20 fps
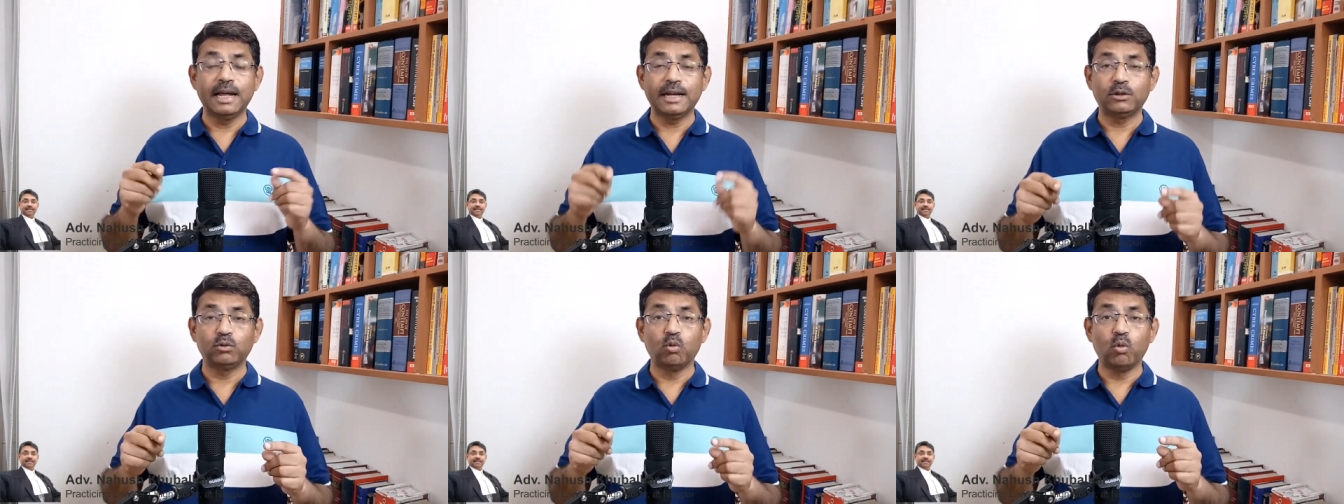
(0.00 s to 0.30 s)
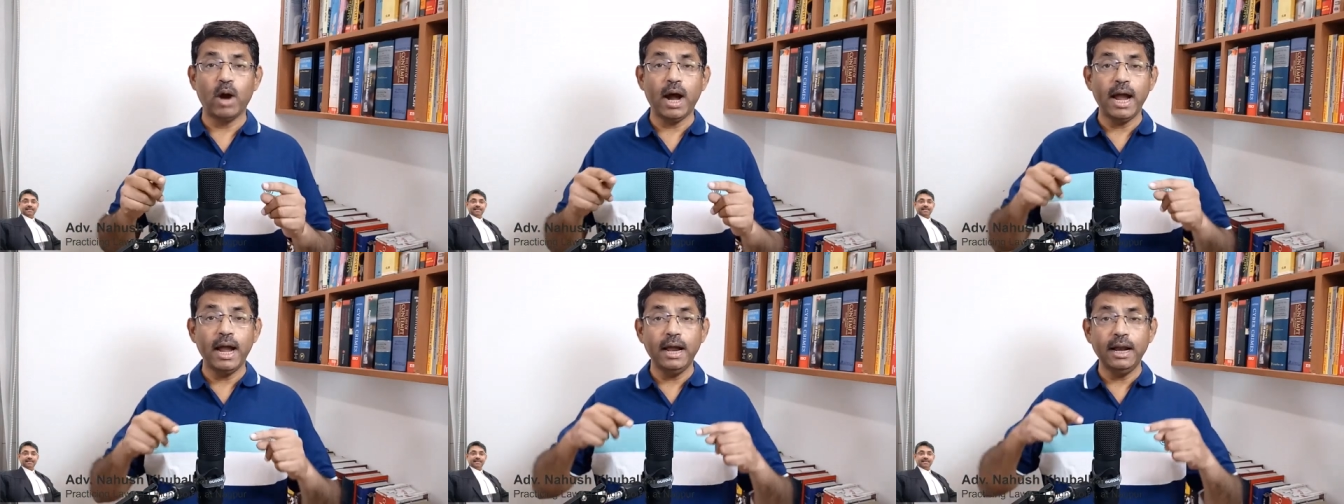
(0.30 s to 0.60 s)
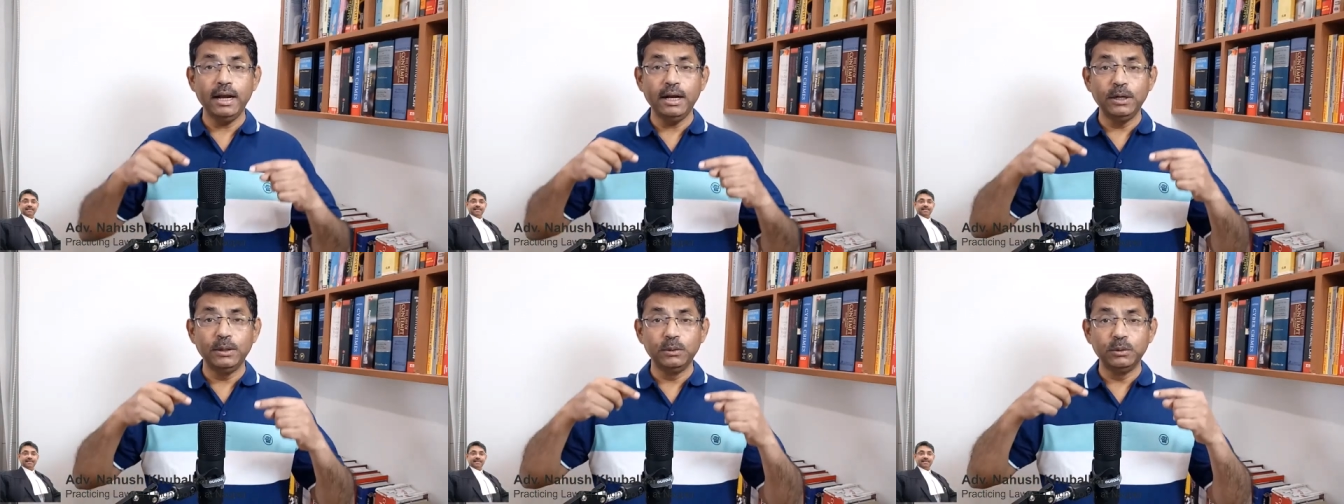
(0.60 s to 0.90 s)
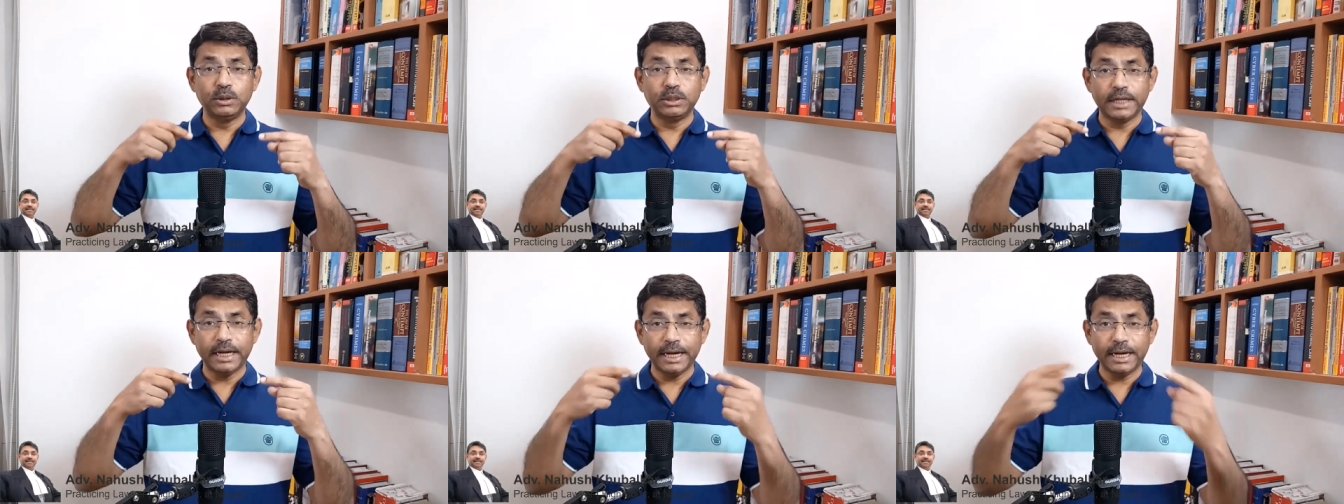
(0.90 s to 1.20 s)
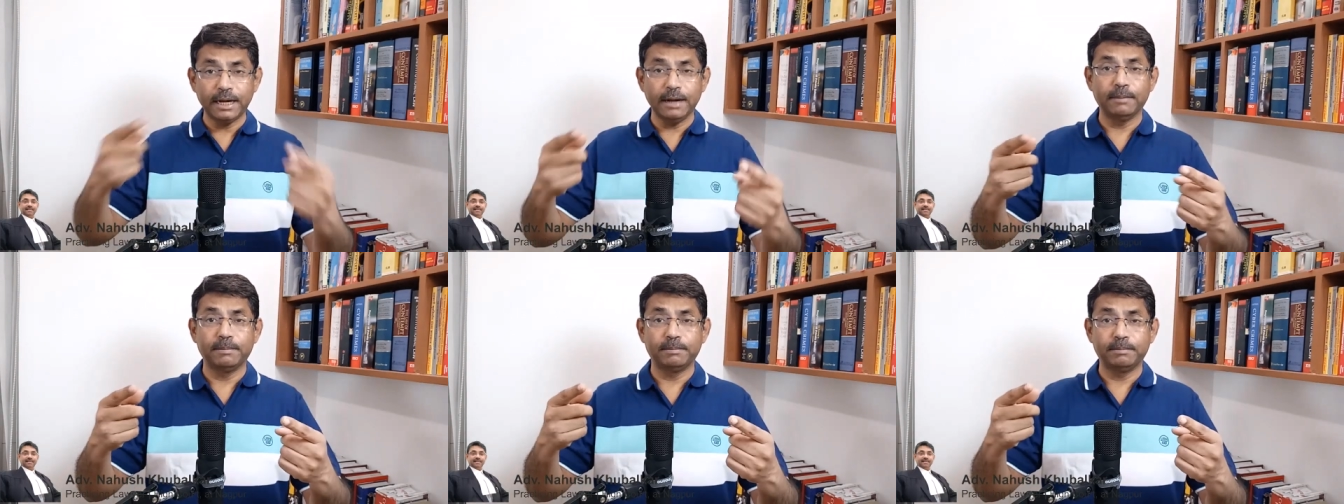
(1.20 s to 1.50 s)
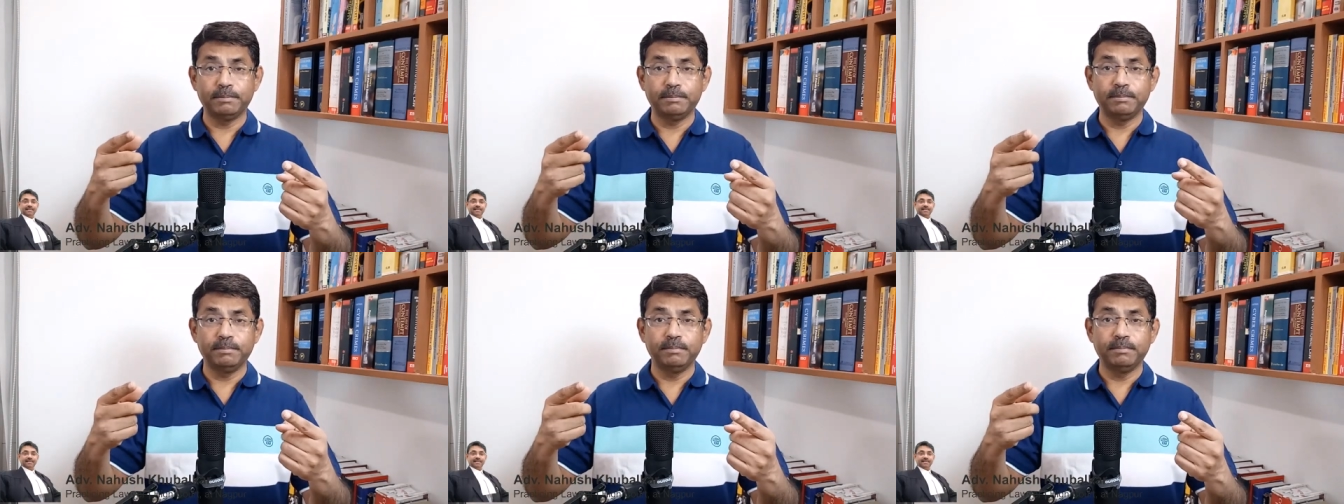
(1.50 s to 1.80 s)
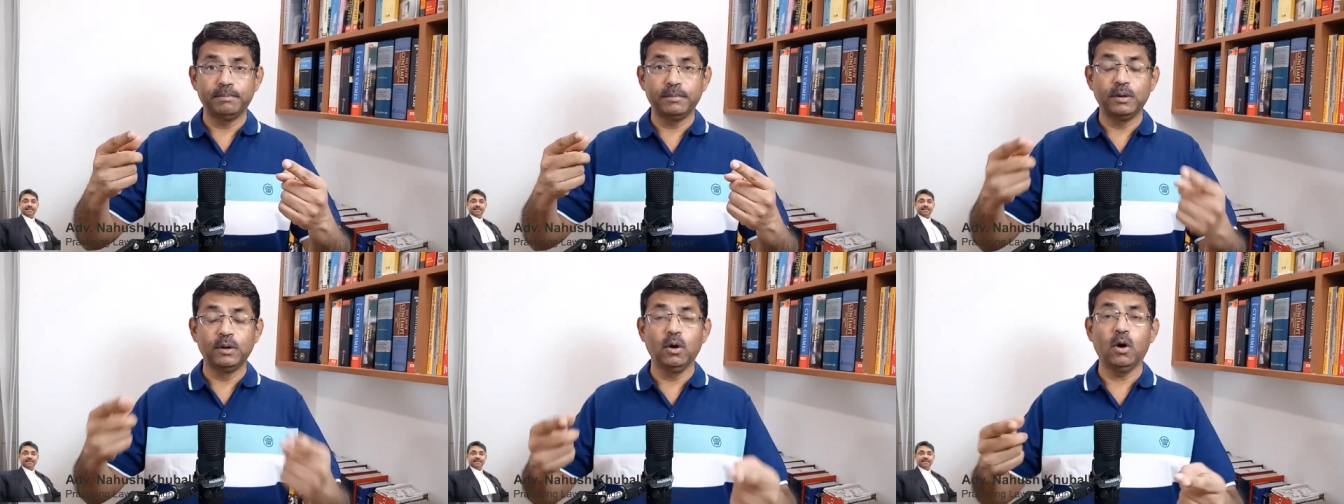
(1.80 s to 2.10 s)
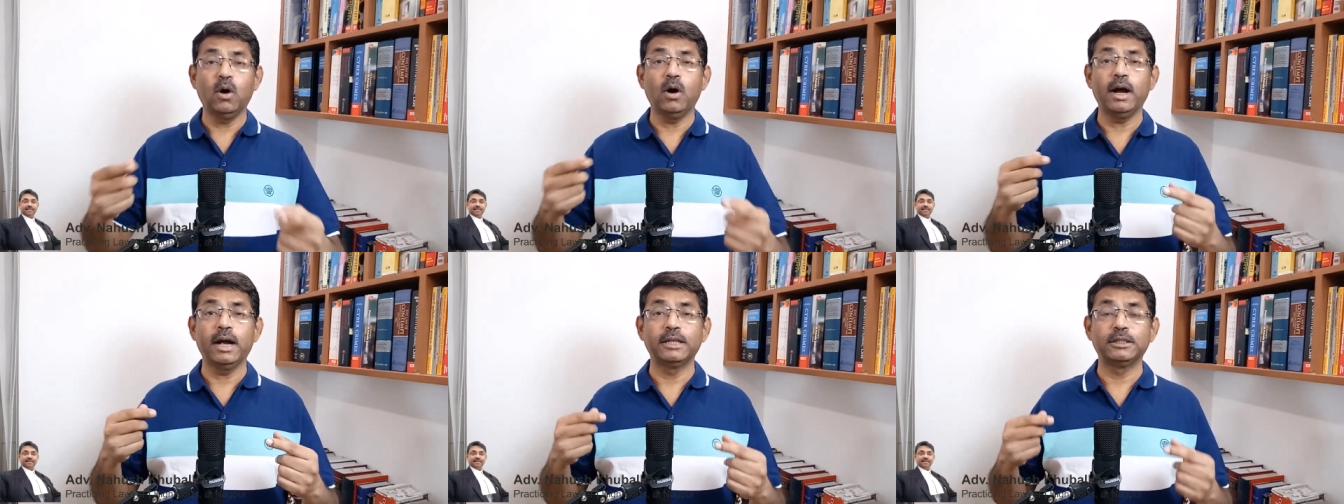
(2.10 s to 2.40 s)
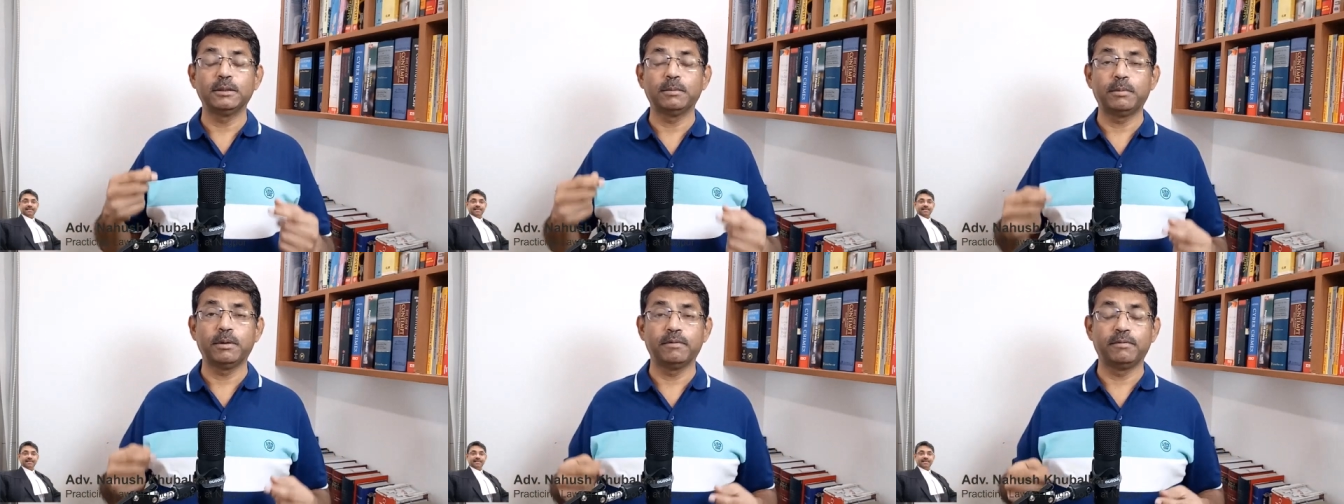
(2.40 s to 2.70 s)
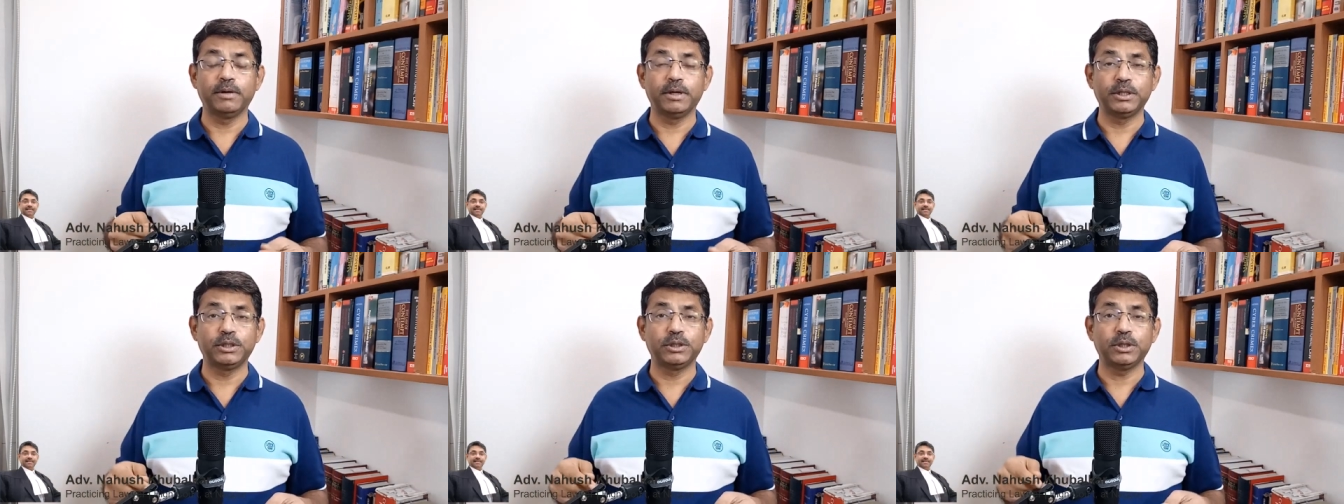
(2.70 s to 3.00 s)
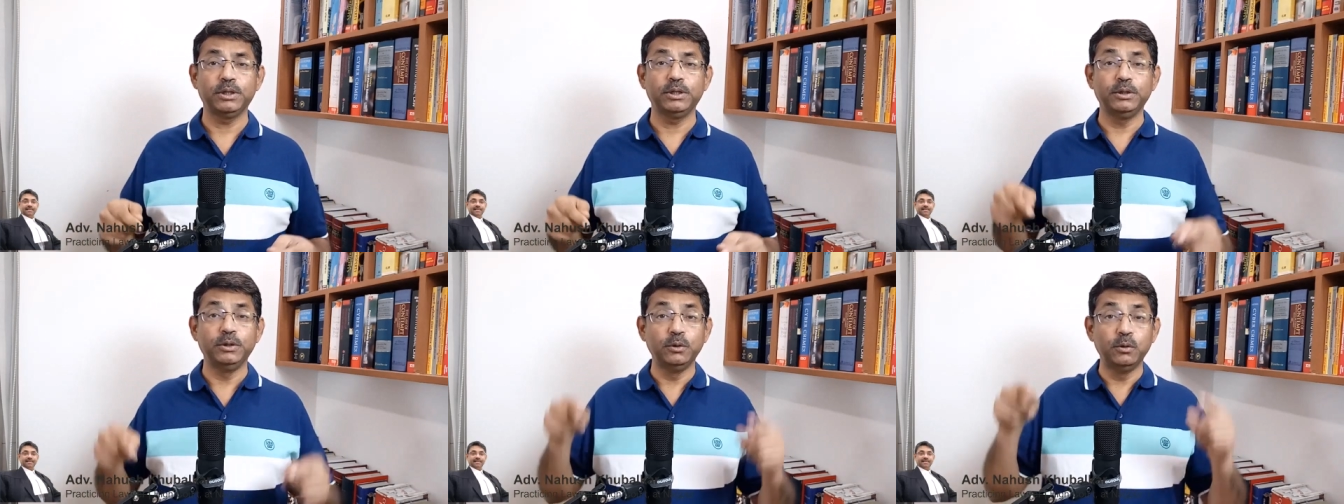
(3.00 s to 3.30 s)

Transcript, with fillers: that while you take up law as a profession,